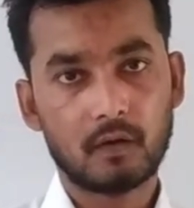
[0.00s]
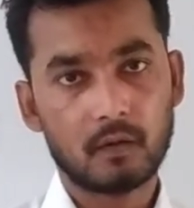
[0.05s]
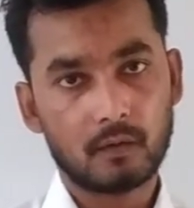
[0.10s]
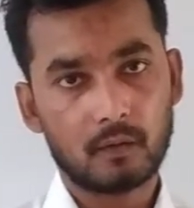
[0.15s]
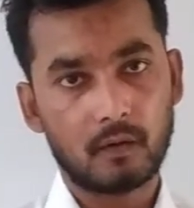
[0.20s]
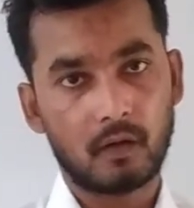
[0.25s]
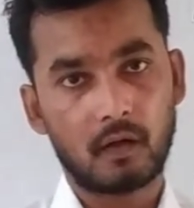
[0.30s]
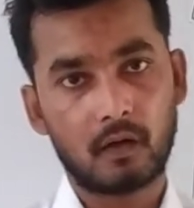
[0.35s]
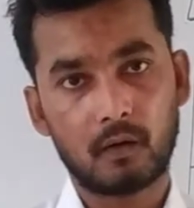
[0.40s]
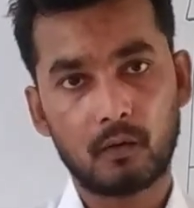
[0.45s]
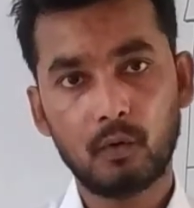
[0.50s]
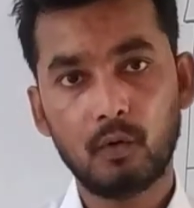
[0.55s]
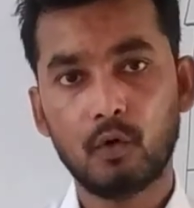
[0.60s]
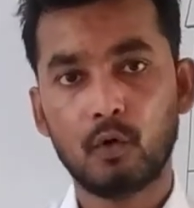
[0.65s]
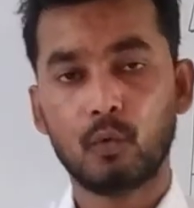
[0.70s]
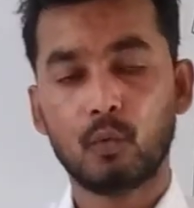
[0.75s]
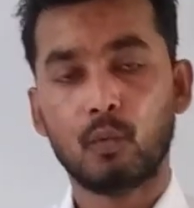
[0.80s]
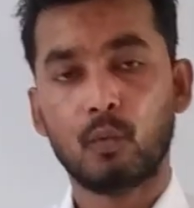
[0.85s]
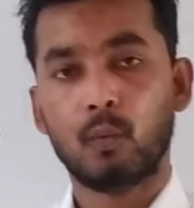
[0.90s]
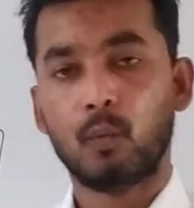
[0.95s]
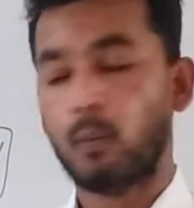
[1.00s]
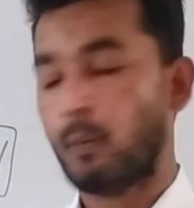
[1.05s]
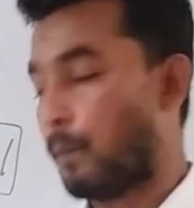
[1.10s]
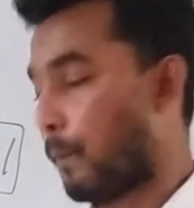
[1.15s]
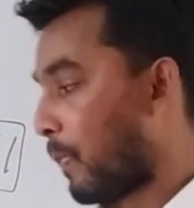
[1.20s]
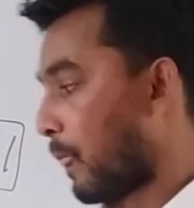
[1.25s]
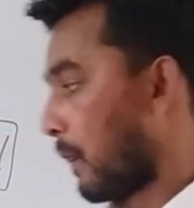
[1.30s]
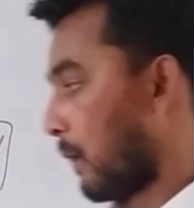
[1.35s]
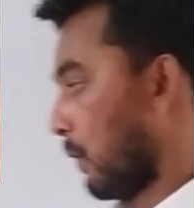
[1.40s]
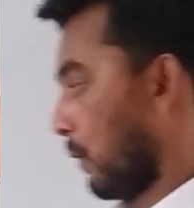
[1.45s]
Now,
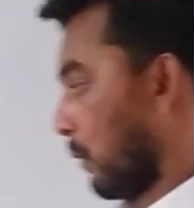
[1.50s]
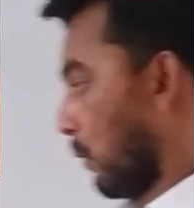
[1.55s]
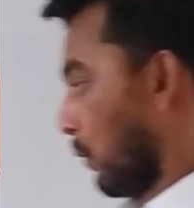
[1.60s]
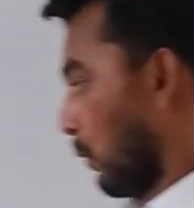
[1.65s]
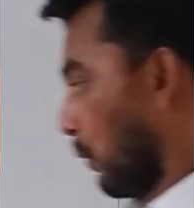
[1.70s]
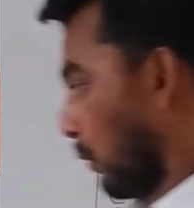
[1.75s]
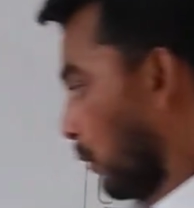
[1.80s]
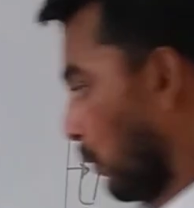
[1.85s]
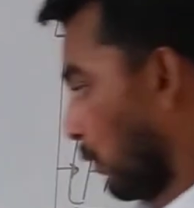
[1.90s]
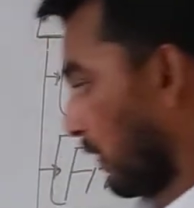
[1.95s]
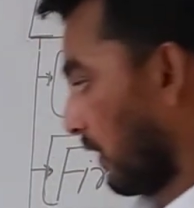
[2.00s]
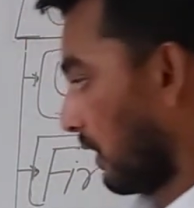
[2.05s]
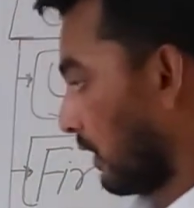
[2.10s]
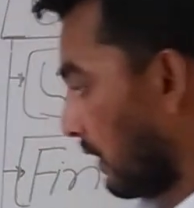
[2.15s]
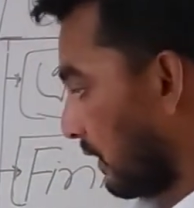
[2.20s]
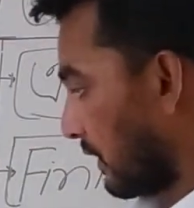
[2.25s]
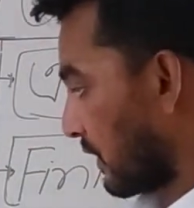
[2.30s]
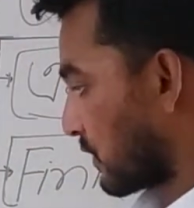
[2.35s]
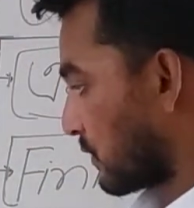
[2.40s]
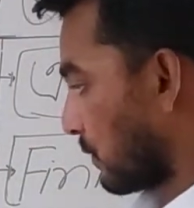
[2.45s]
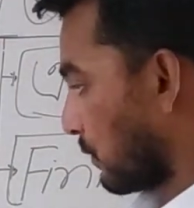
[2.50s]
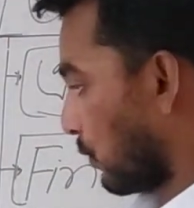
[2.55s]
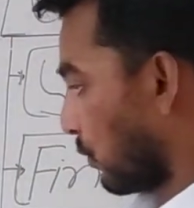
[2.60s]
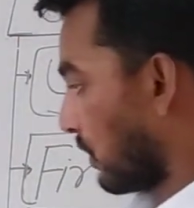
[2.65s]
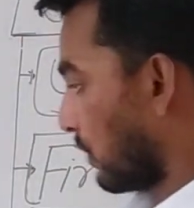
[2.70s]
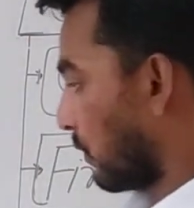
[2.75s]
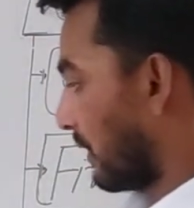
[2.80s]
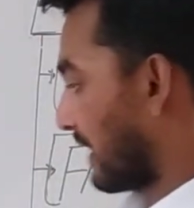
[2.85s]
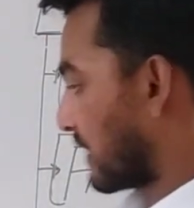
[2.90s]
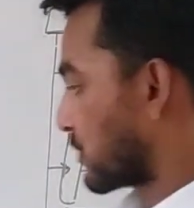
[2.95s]
we
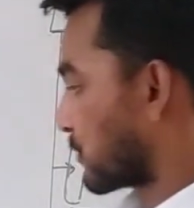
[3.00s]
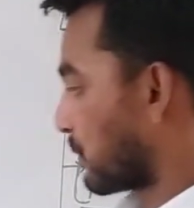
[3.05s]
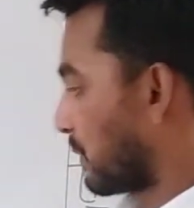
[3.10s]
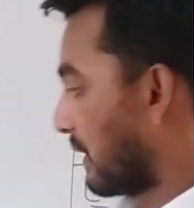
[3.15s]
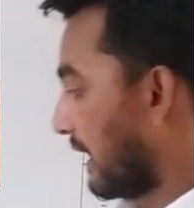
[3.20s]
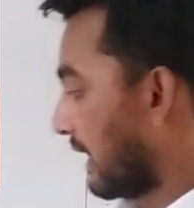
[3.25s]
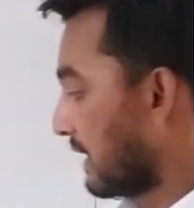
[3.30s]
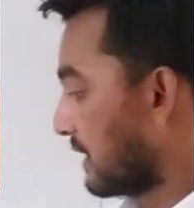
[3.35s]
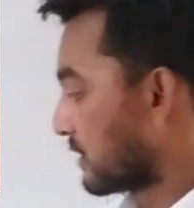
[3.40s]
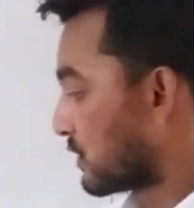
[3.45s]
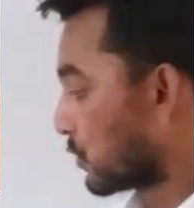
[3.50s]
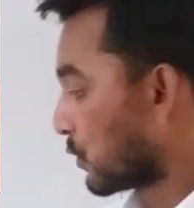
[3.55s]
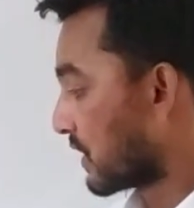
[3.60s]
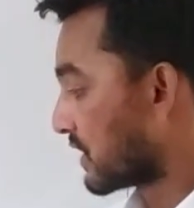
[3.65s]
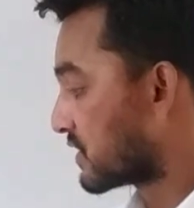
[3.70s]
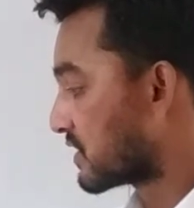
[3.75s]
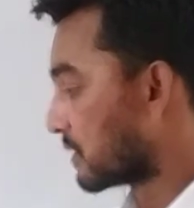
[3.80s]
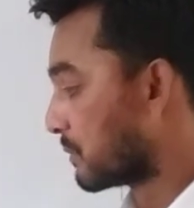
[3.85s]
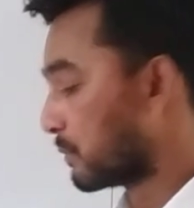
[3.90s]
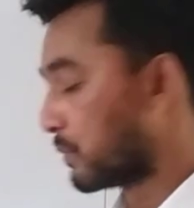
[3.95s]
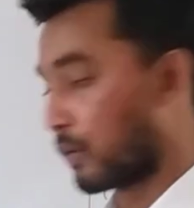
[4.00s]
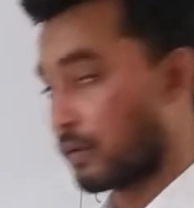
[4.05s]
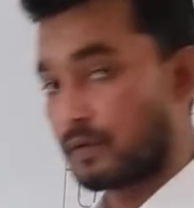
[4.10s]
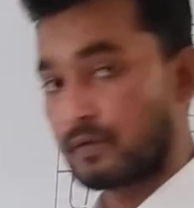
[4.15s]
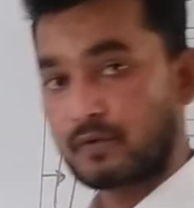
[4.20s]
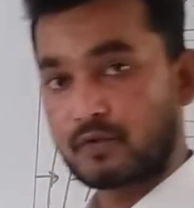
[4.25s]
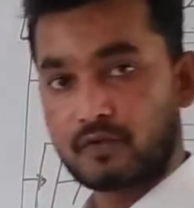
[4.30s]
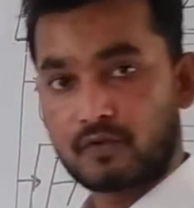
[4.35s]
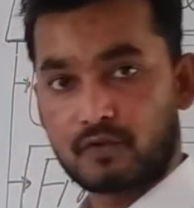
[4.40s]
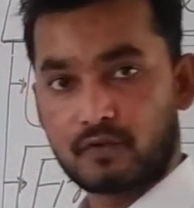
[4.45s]
will explain two
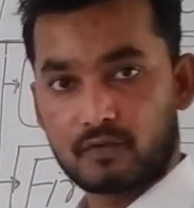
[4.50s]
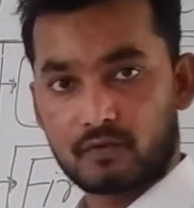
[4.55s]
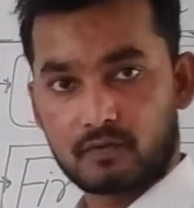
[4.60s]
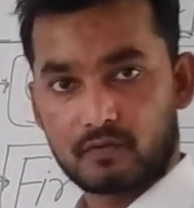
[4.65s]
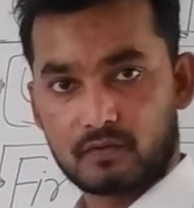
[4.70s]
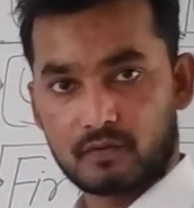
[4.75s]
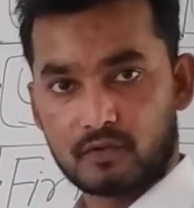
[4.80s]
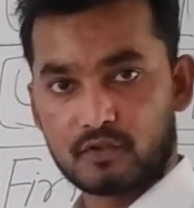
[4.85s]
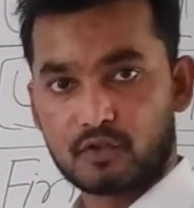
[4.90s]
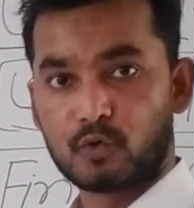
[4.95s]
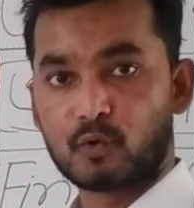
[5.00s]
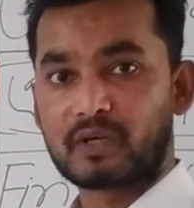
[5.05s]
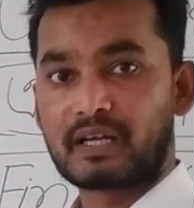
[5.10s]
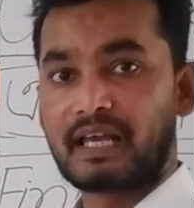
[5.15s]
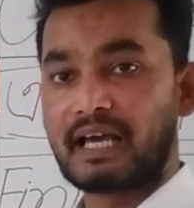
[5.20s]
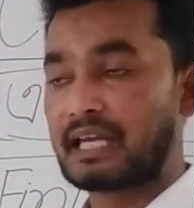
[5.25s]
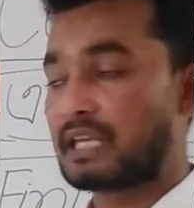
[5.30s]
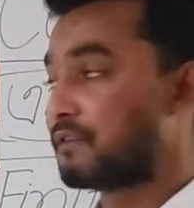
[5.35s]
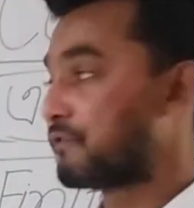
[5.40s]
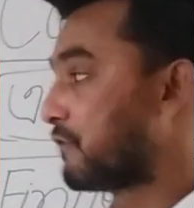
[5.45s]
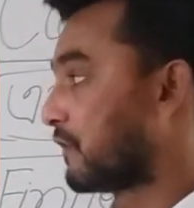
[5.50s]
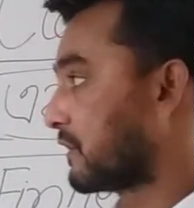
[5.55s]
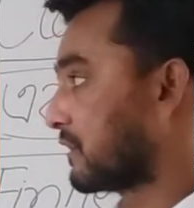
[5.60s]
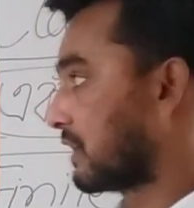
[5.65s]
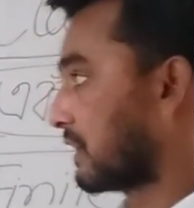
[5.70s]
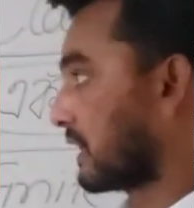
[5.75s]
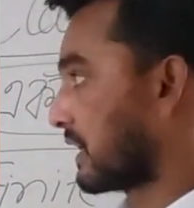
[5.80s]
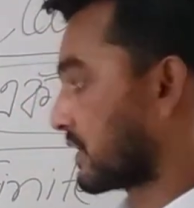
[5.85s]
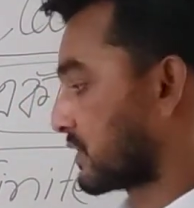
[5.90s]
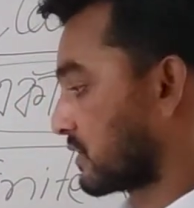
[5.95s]
examples to clarify
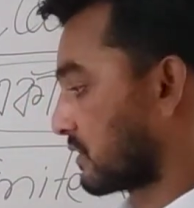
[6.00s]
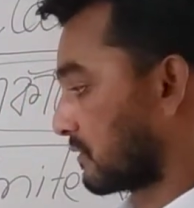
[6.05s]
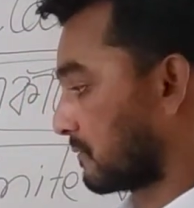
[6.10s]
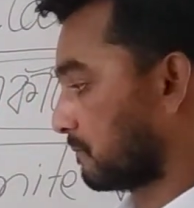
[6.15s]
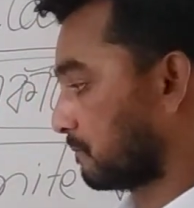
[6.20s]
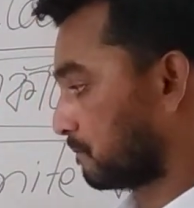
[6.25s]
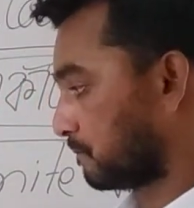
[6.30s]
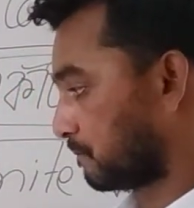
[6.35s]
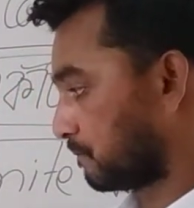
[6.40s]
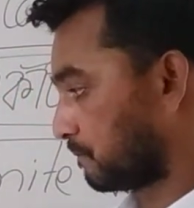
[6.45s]
the lesson,